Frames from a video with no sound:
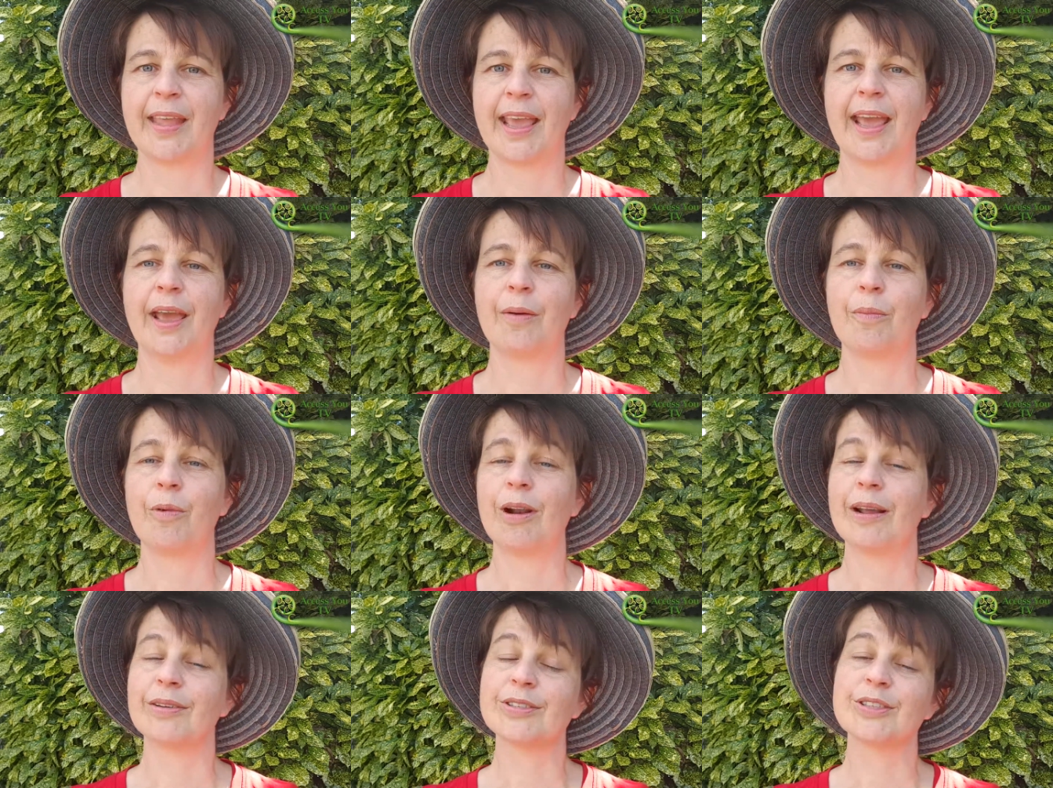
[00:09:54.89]
And what
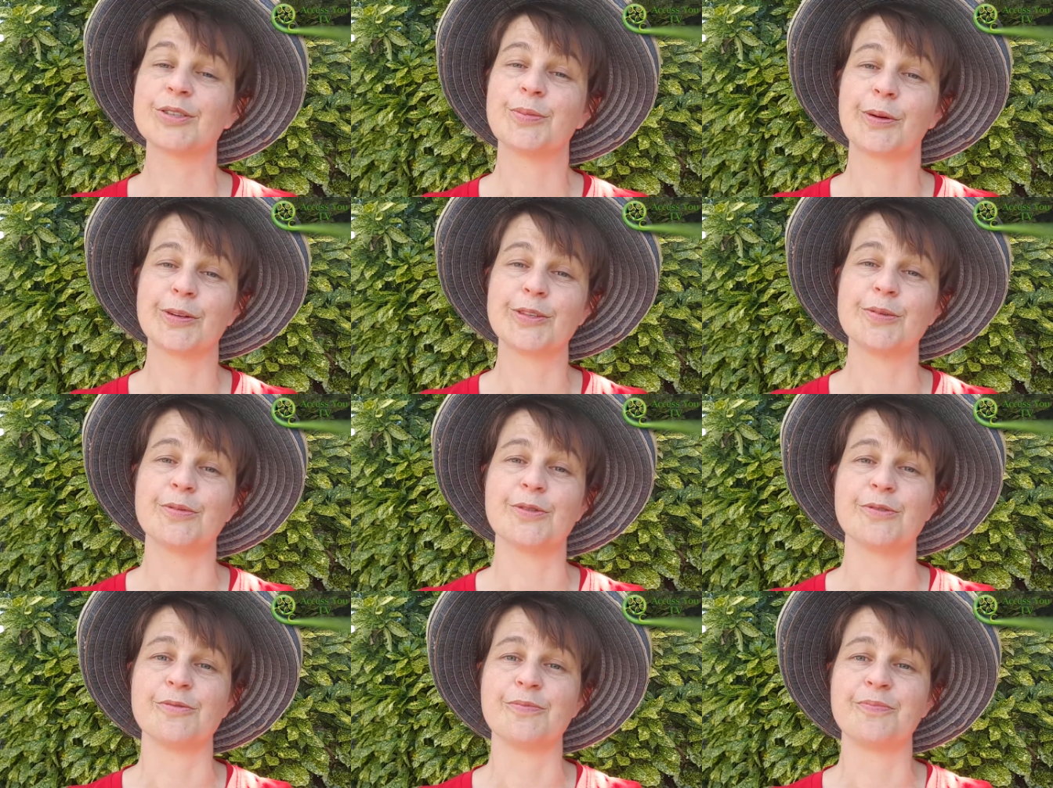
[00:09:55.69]
else is
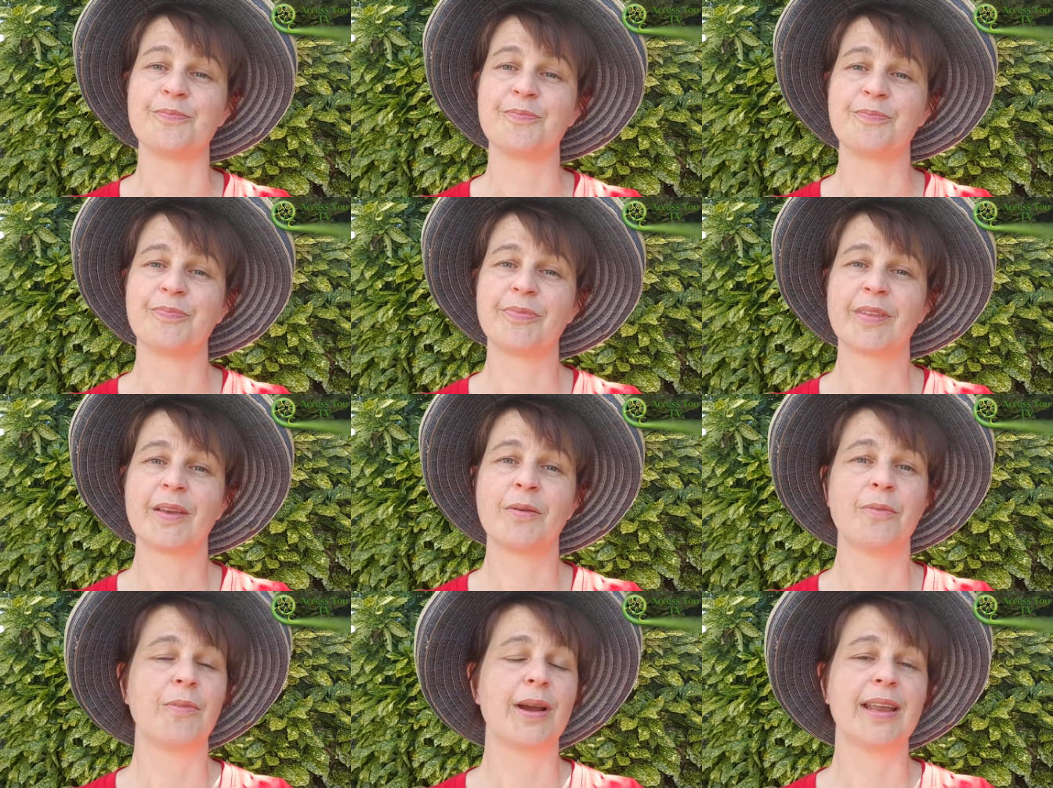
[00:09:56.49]
possible
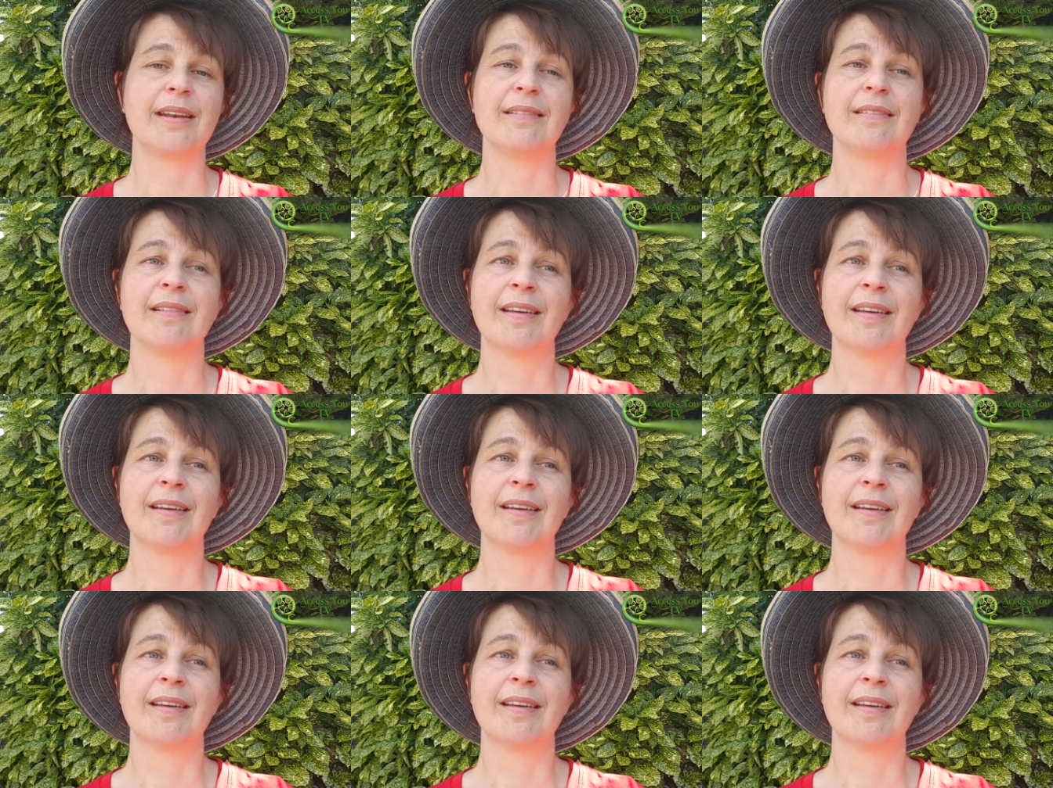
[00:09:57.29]
when